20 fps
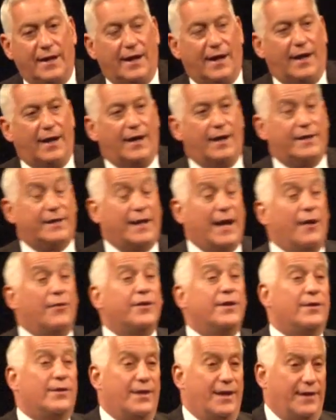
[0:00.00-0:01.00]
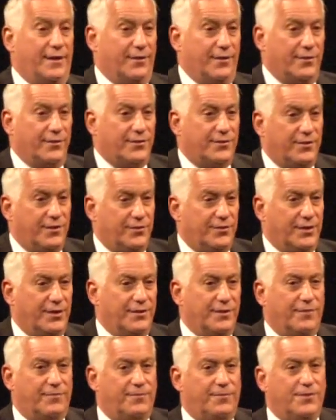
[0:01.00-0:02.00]
calculators,
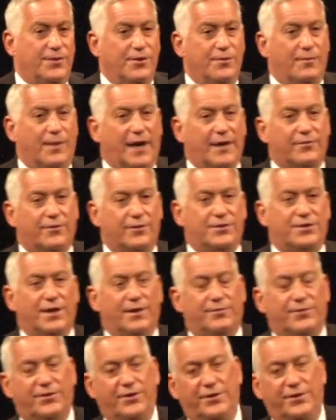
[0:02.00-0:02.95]
using the new microchips